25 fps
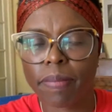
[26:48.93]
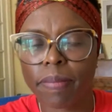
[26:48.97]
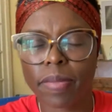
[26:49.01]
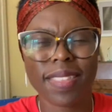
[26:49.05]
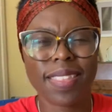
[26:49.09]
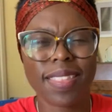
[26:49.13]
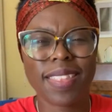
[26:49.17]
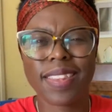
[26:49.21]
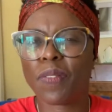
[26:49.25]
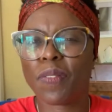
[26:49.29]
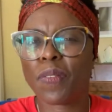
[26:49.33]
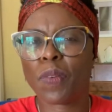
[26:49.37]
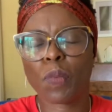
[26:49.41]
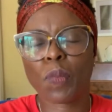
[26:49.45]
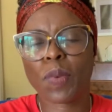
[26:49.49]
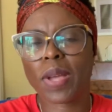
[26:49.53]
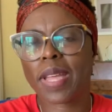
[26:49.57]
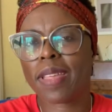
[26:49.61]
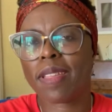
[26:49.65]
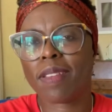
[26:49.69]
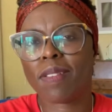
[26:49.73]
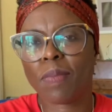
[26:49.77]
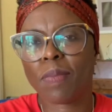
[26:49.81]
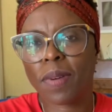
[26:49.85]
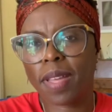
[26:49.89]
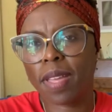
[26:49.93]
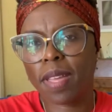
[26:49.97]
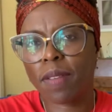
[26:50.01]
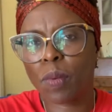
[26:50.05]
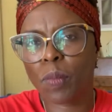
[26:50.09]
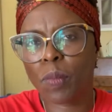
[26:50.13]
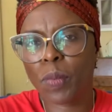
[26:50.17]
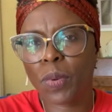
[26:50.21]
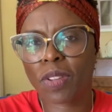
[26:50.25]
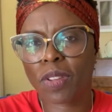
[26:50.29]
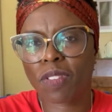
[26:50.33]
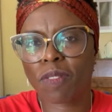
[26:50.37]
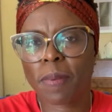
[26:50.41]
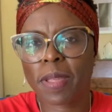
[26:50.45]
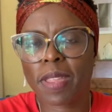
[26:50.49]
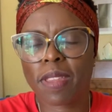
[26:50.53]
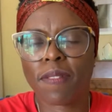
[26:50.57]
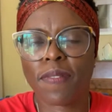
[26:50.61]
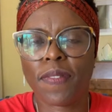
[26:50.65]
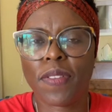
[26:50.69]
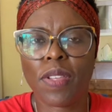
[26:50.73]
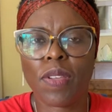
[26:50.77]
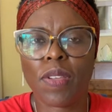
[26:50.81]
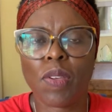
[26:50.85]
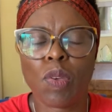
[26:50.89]
The different ways, whatever works
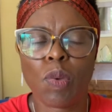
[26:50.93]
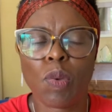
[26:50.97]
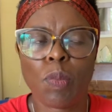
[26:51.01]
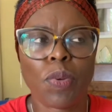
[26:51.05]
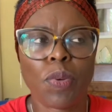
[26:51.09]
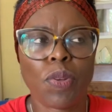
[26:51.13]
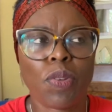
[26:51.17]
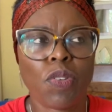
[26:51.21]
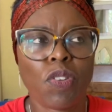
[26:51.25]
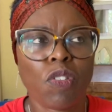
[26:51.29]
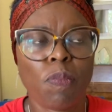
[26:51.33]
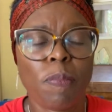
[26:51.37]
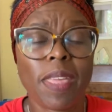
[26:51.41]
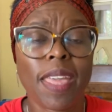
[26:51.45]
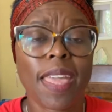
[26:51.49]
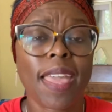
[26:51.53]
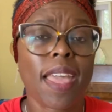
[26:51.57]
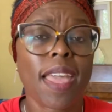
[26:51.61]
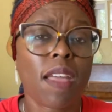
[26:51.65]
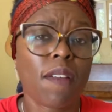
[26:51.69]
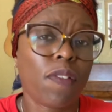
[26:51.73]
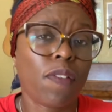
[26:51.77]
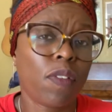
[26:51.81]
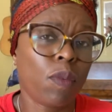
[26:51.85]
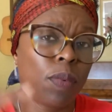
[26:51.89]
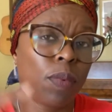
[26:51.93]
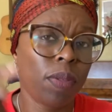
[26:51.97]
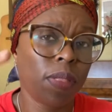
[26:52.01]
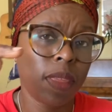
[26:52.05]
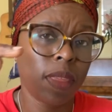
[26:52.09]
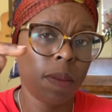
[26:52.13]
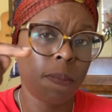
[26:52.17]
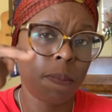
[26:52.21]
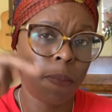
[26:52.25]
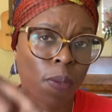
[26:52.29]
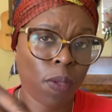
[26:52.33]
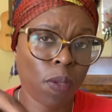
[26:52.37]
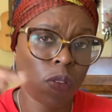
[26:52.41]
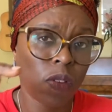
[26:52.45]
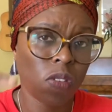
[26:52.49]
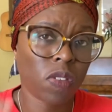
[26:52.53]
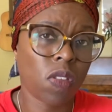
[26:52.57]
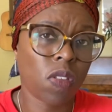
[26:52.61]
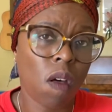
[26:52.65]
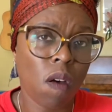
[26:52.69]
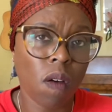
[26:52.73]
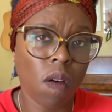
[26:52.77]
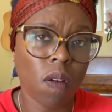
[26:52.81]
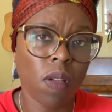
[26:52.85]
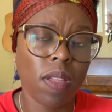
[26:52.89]
best for you. But just be careful with the per
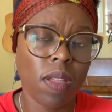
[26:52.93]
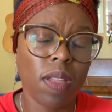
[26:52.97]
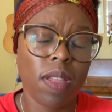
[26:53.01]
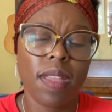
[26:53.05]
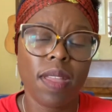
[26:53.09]
song.